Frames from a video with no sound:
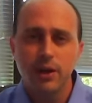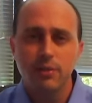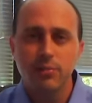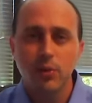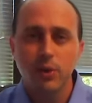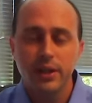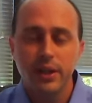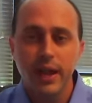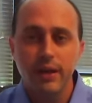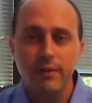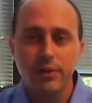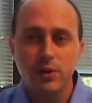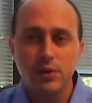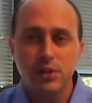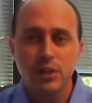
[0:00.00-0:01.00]
important to have
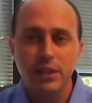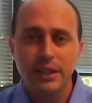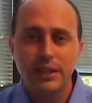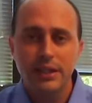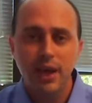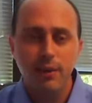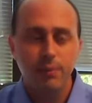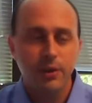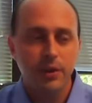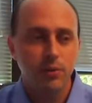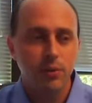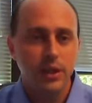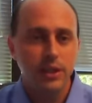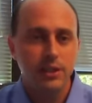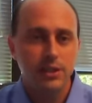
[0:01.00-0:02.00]
those cleaned up and
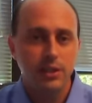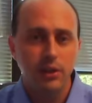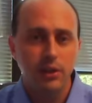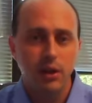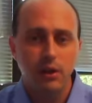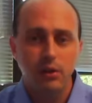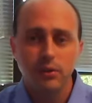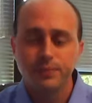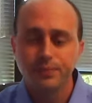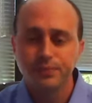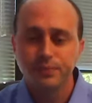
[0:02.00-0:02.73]
ready to go.